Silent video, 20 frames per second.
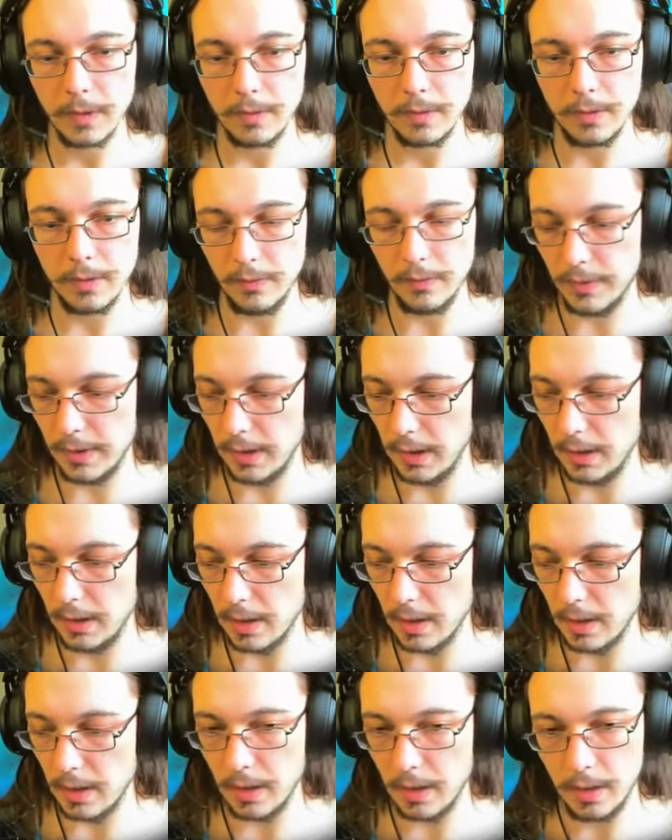to the
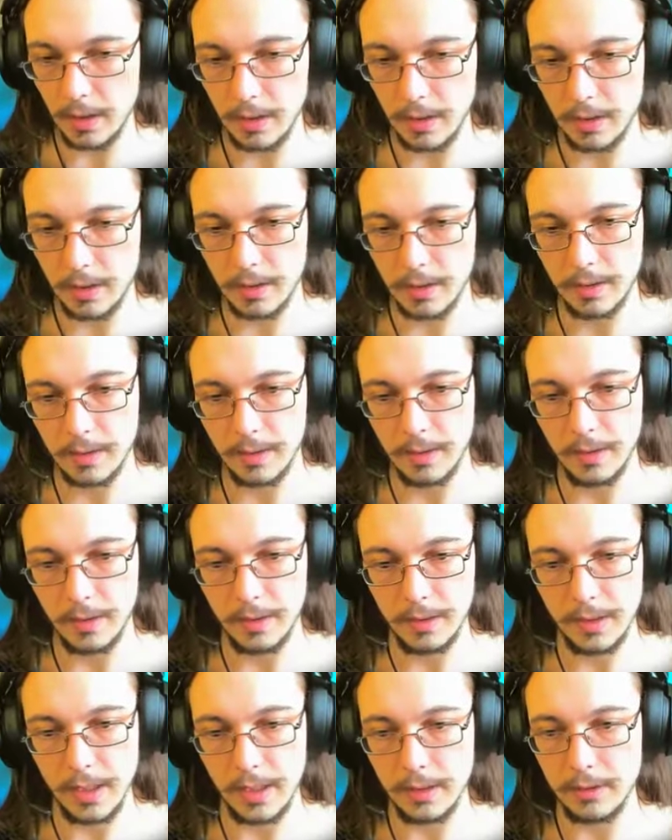uh,
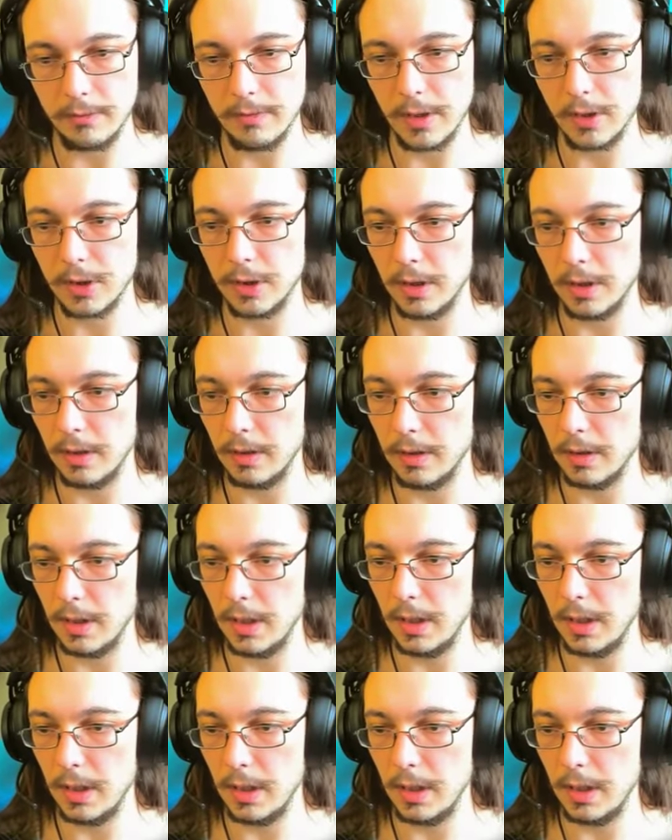that direction